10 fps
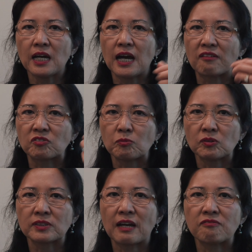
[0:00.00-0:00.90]
After
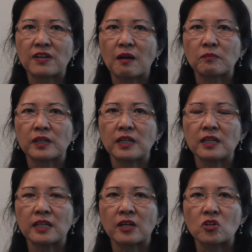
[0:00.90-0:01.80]

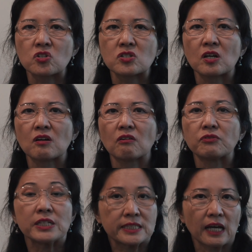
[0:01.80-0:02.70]
multifamily, there's
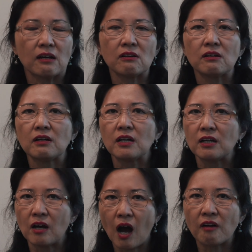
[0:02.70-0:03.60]
retail,
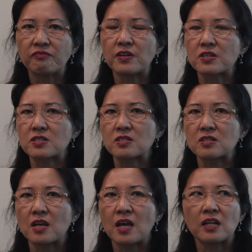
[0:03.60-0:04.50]
office,
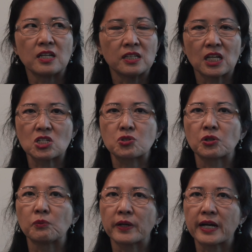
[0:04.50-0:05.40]
and
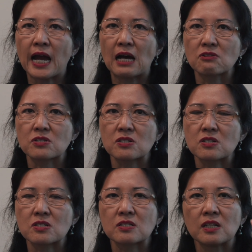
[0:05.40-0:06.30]
industrial
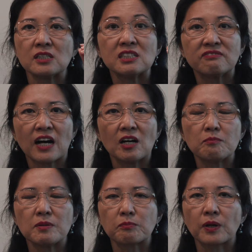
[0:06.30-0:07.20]
warehouses, and
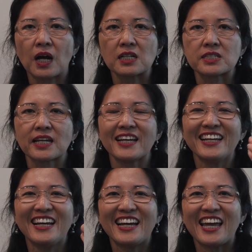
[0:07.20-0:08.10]
development project,
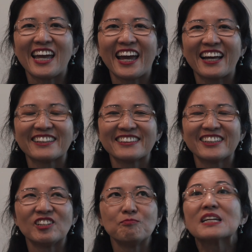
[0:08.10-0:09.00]

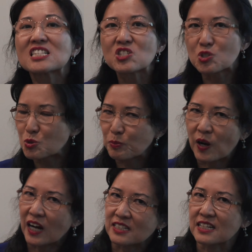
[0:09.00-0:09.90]
and mixed-use
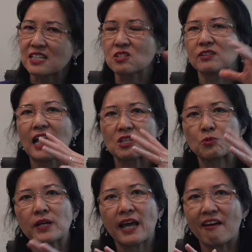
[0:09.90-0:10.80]
project. So that's
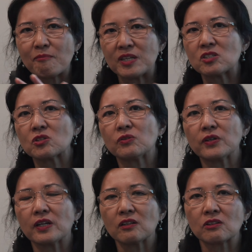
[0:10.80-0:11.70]
what I've been
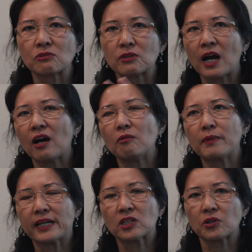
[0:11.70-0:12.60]
doing throughout
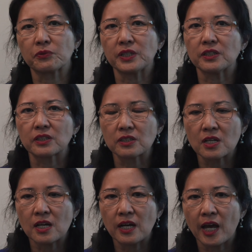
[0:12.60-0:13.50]
my career,
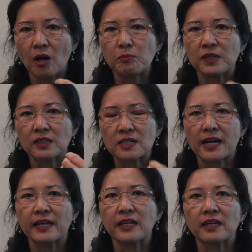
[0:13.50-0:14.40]
helping
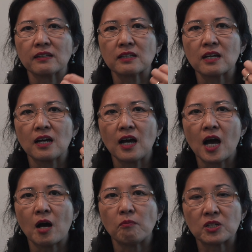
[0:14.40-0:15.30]
clients
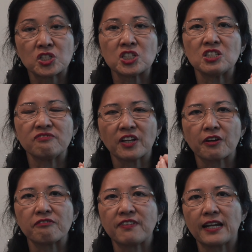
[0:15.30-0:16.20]
achieve
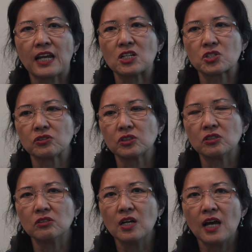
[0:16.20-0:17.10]
their financial
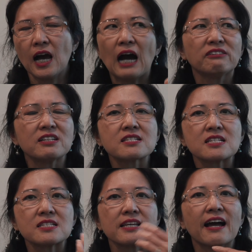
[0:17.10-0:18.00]
goal. How did
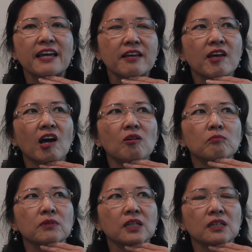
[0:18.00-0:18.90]
CCIN help
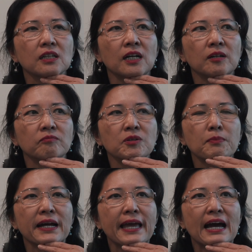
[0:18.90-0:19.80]
me? You
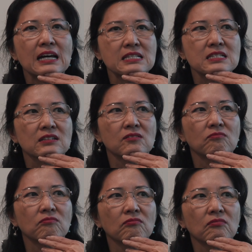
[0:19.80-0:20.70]
might ask,
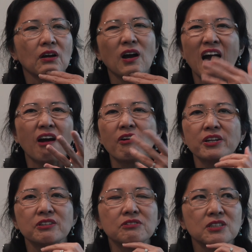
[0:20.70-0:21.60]
how are
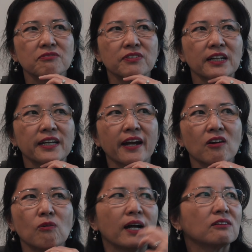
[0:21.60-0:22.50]
you different,
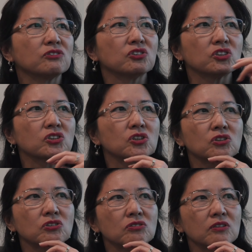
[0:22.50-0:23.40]
Carol? Why don't you just
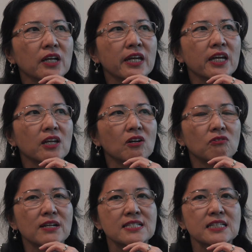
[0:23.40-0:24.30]
do,
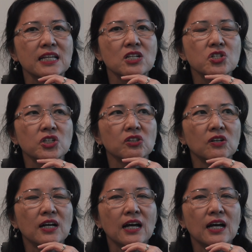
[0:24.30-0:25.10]
residential?